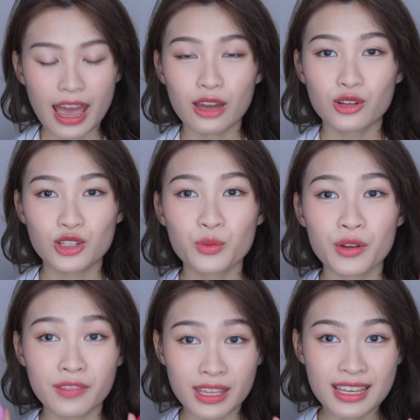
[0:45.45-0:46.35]
And also
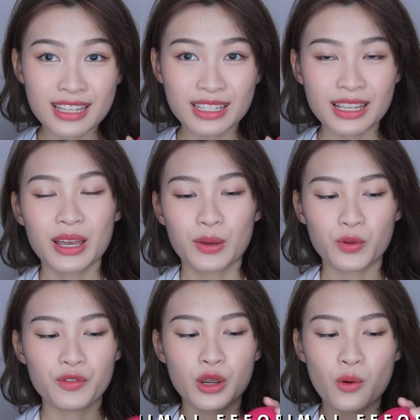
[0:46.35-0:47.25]
with this,
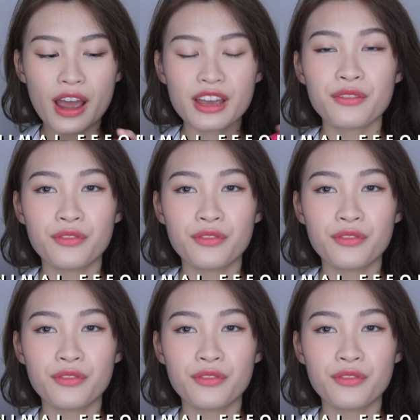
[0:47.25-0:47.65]
we require